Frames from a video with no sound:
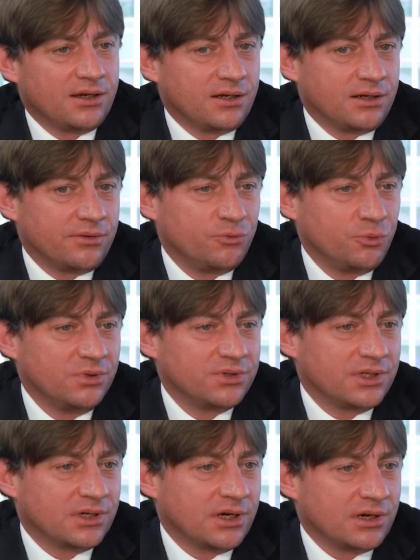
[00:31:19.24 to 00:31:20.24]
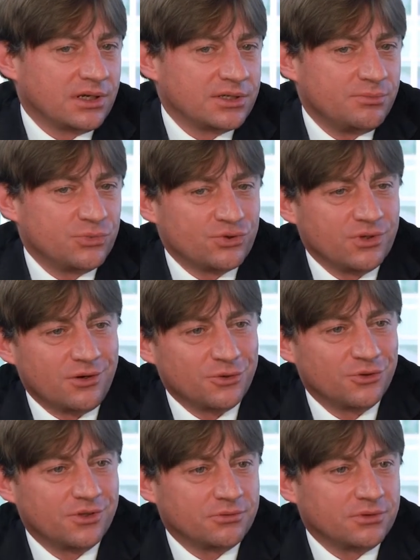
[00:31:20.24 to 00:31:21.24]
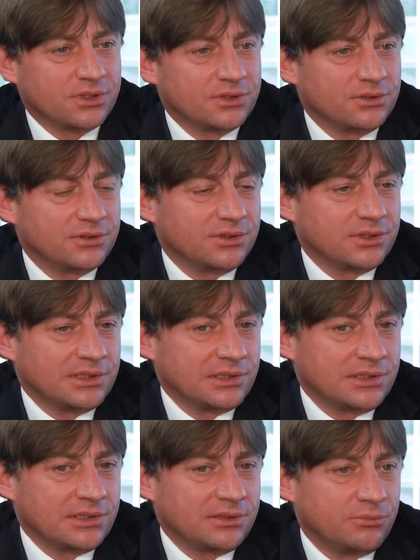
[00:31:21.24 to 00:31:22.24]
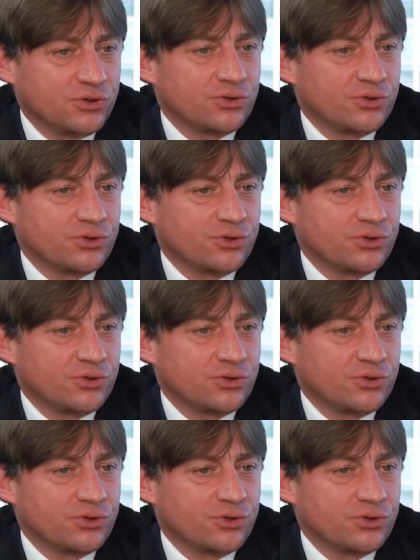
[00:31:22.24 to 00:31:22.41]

case study we've had with Mr.